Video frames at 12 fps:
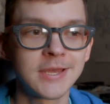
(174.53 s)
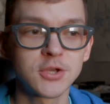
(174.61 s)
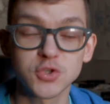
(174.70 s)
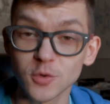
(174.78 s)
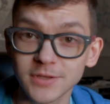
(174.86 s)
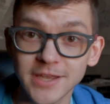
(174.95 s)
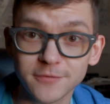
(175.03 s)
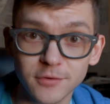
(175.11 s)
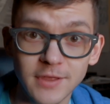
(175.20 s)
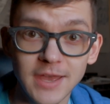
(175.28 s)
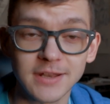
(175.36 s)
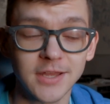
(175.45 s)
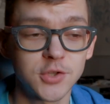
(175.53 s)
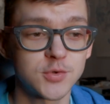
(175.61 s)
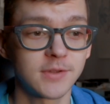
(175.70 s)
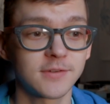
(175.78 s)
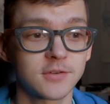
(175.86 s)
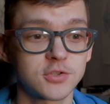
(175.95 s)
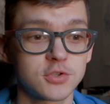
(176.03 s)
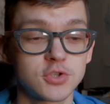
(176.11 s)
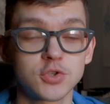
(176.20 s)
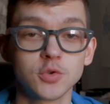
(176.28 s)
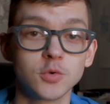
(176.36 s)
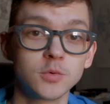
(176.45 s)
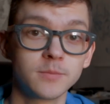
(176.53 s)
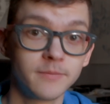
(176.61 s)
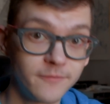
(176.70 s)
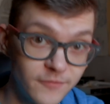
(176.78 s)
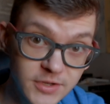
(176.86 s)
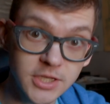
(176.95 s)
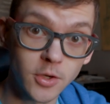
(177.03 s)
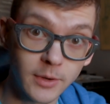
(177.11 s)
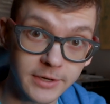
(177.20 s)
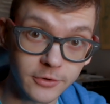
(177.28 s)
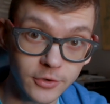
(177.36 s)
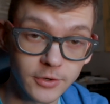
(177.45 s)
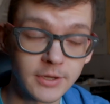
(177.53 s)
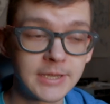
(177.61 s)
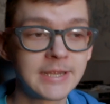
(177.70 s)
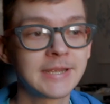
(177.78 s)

Shortly after that, I transitioned to video editor,